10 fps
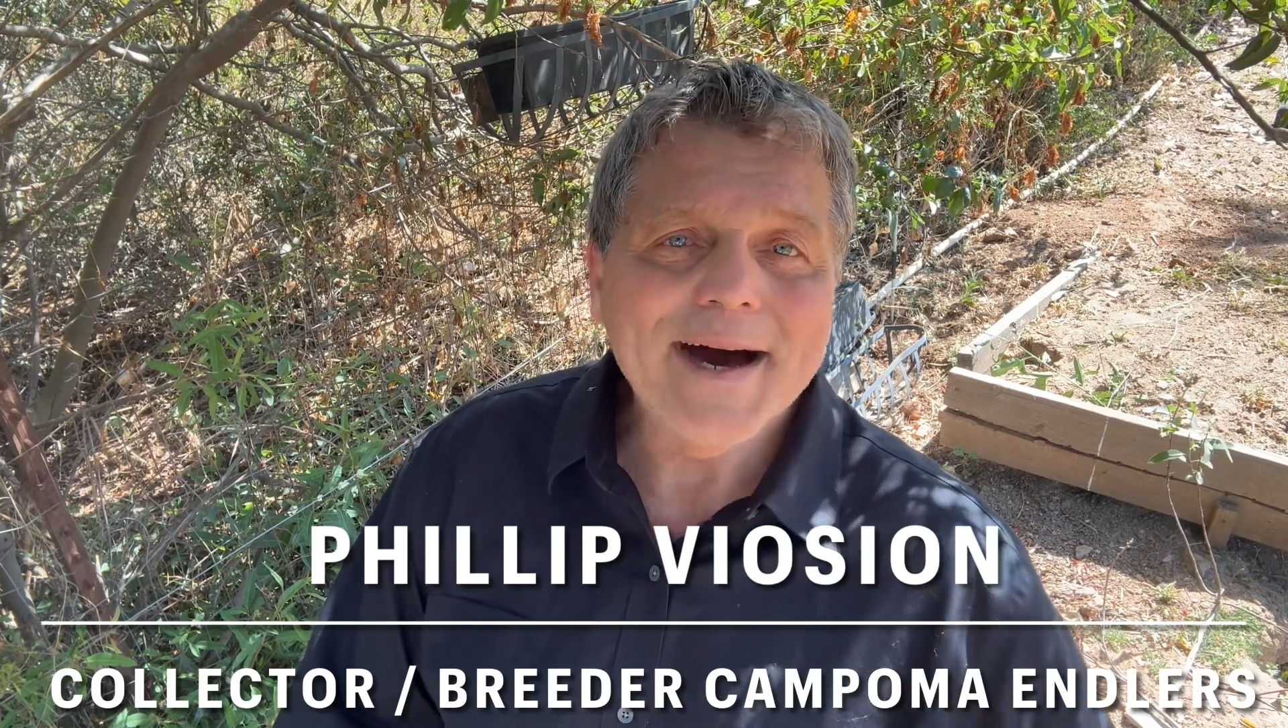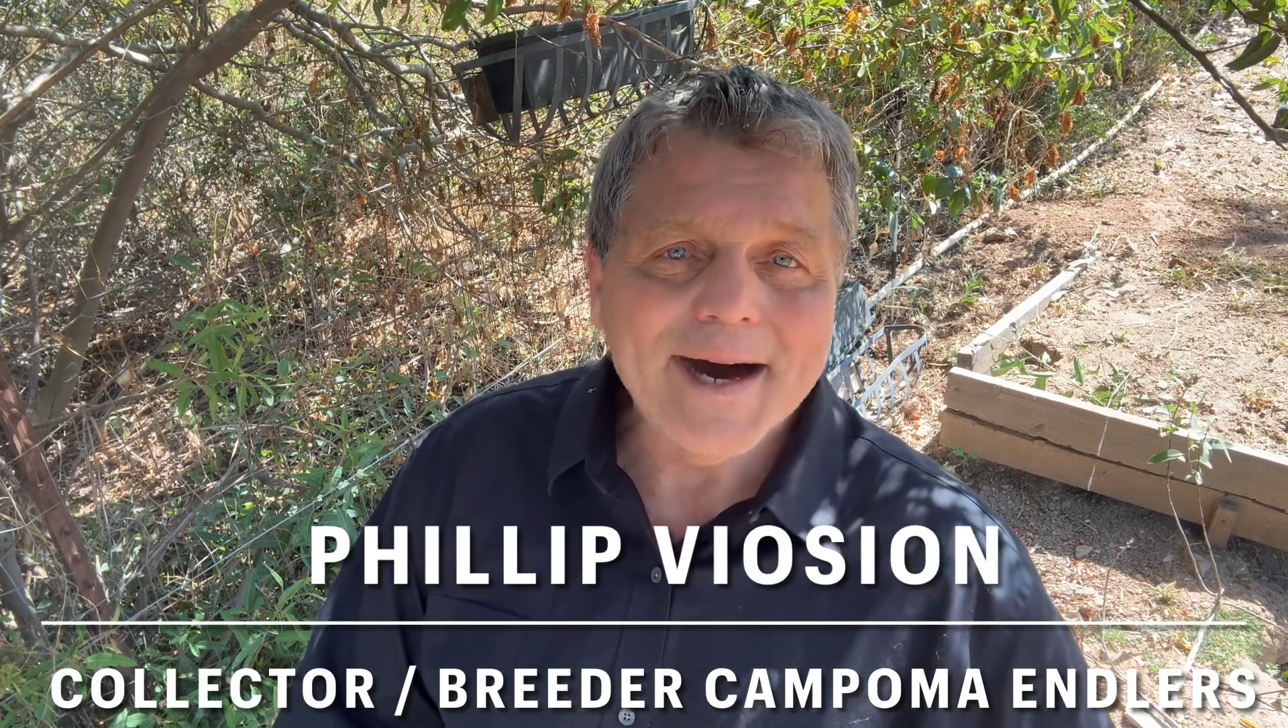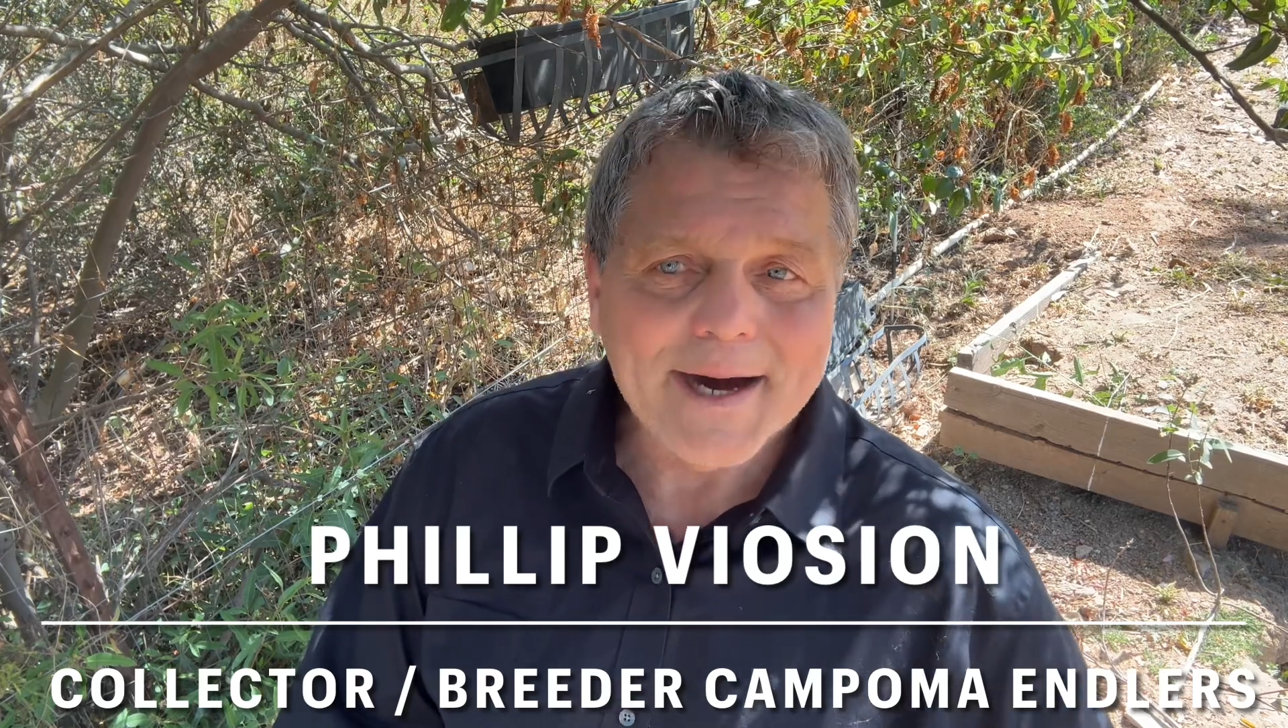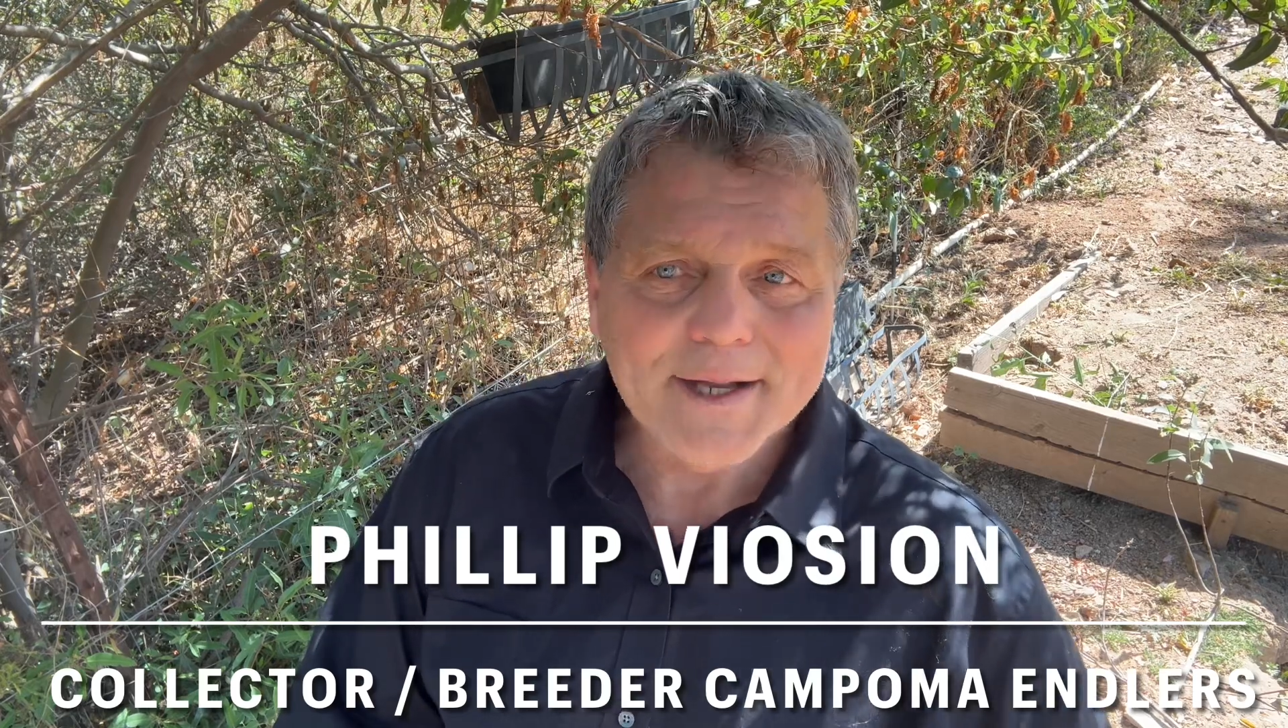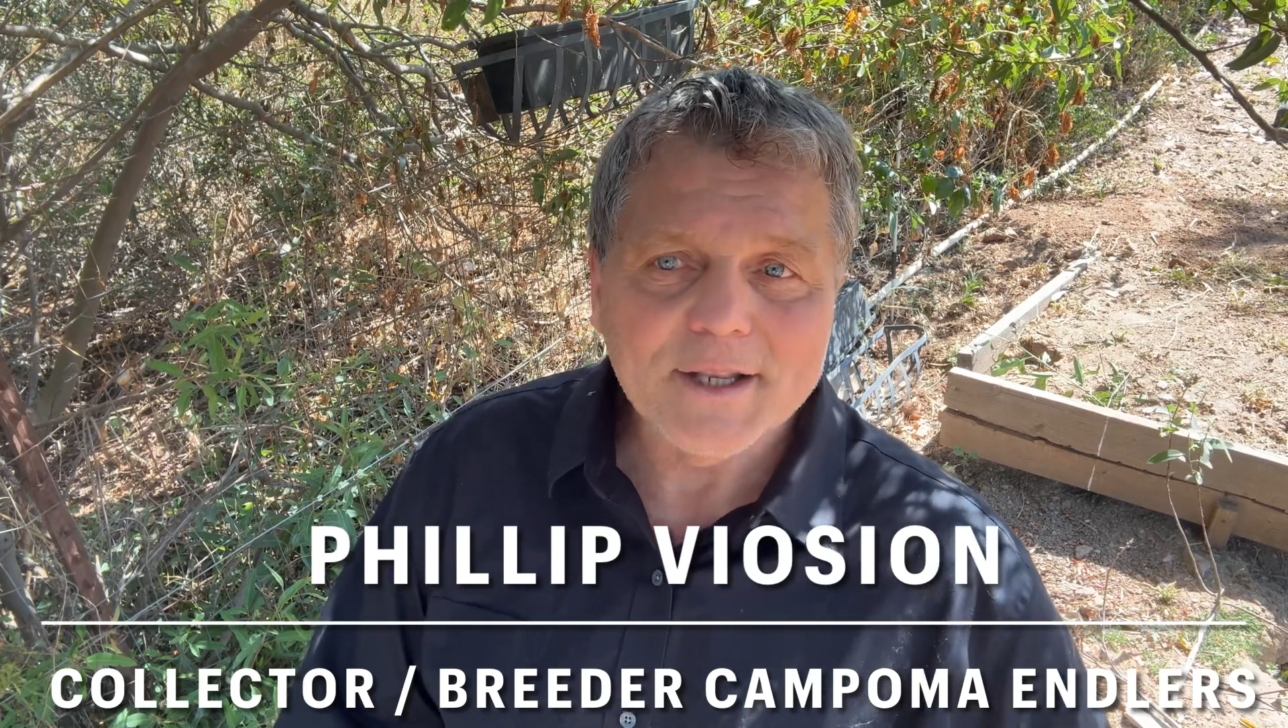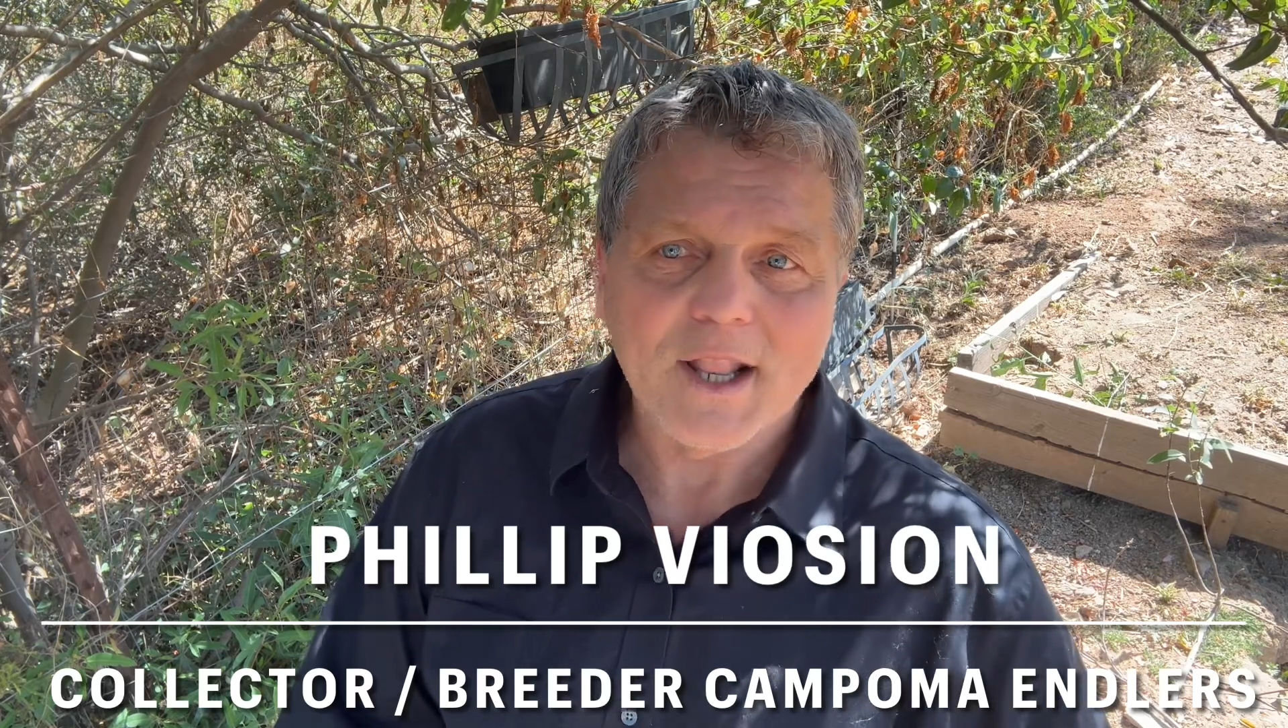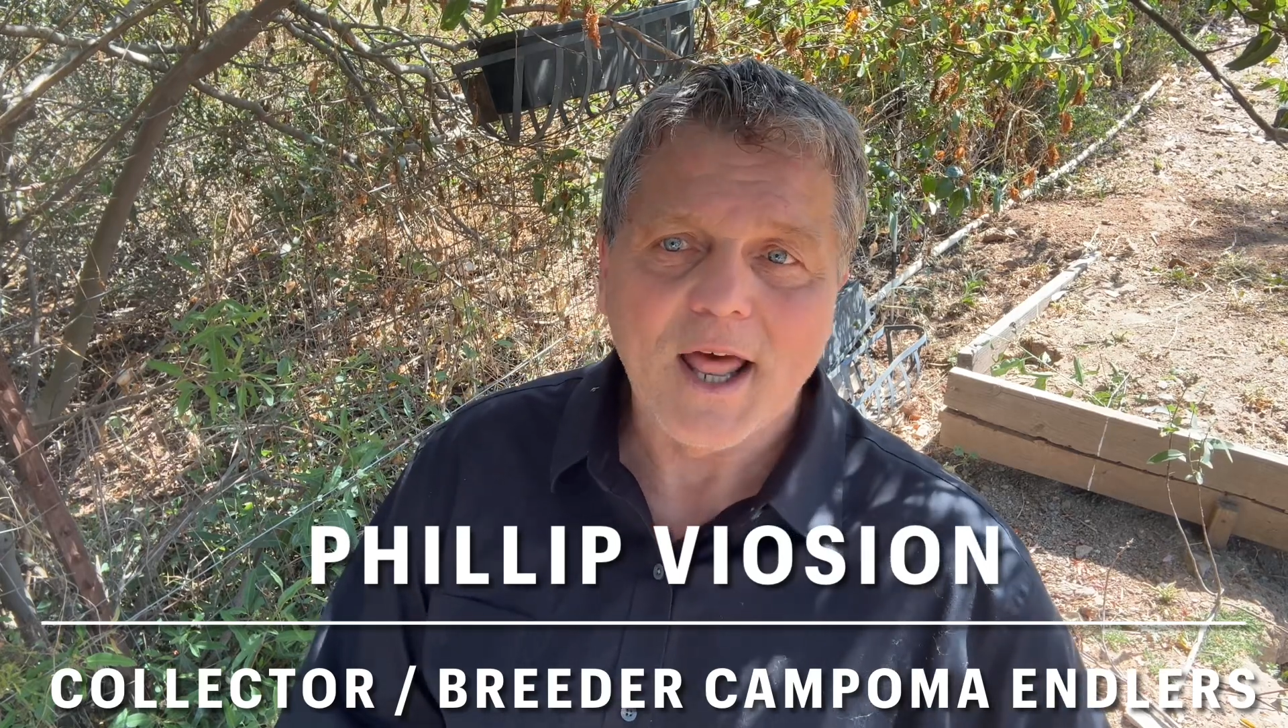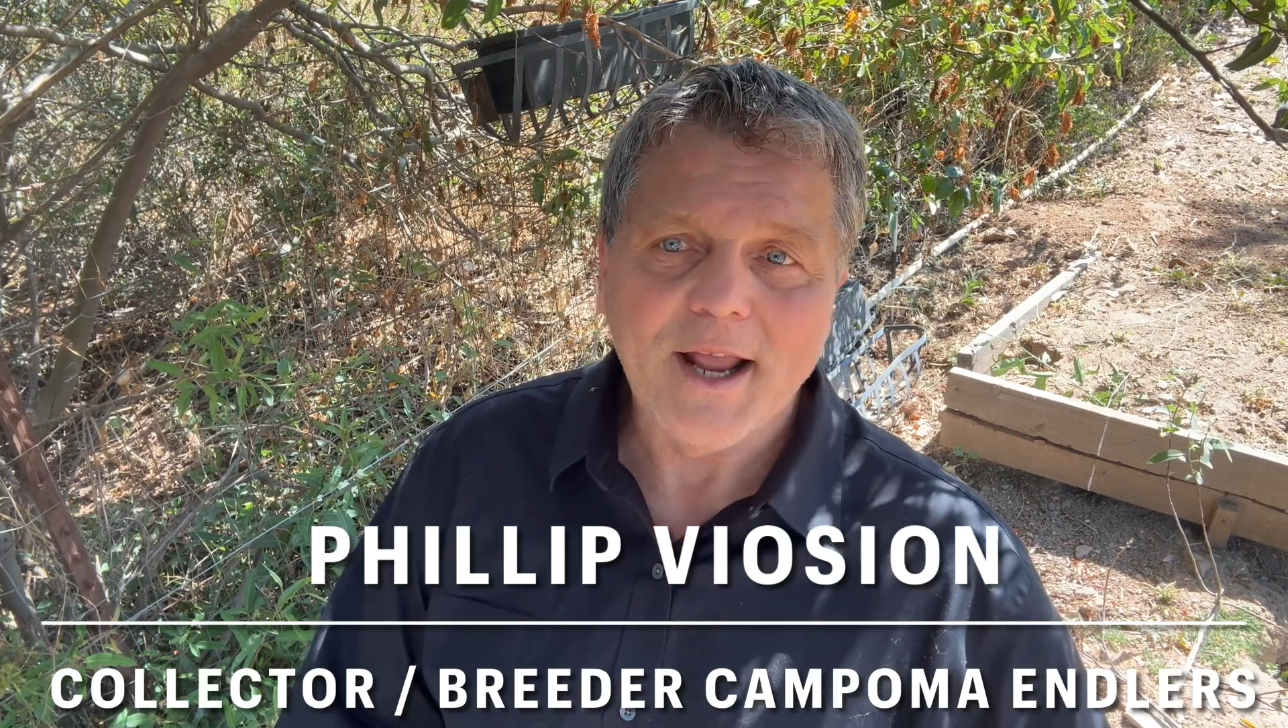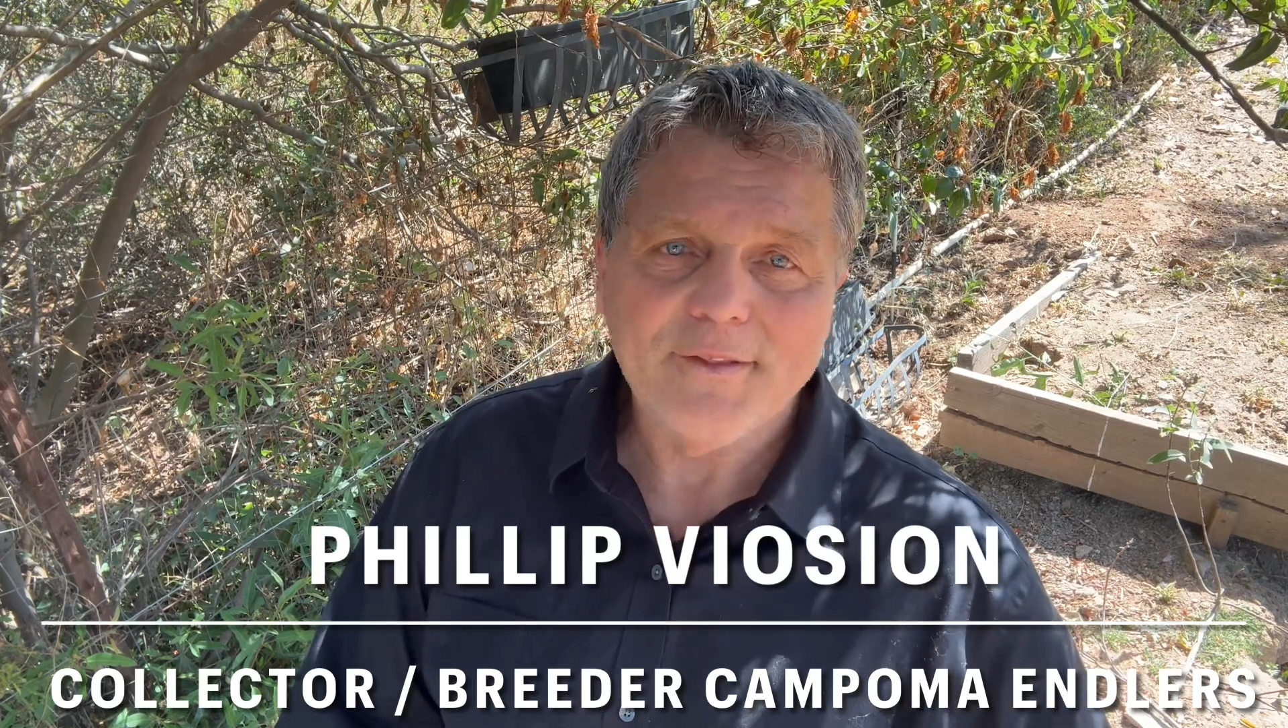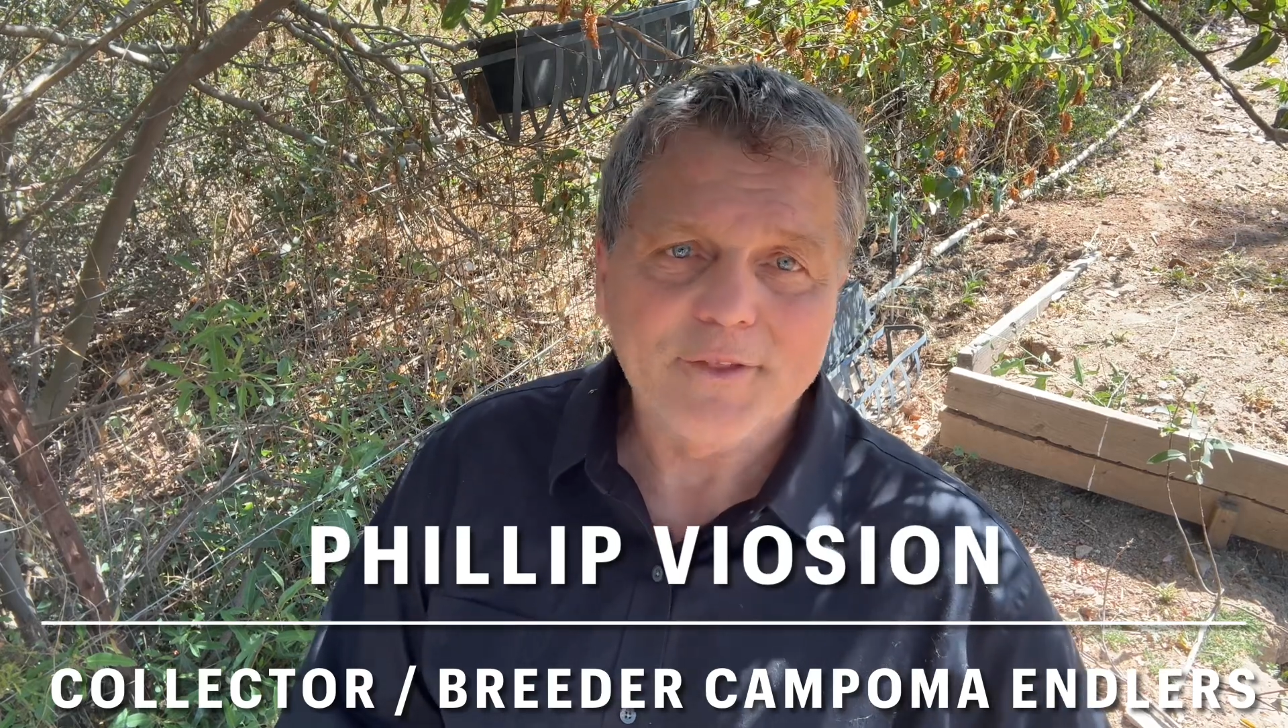
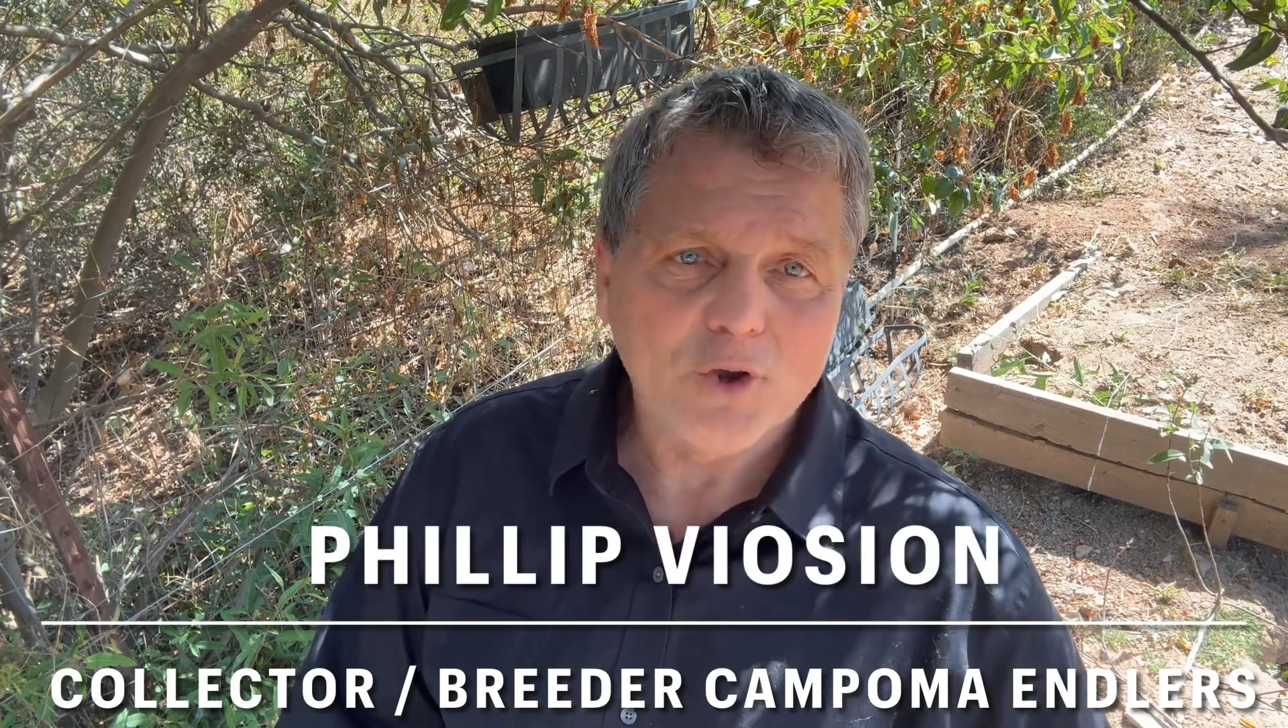unlike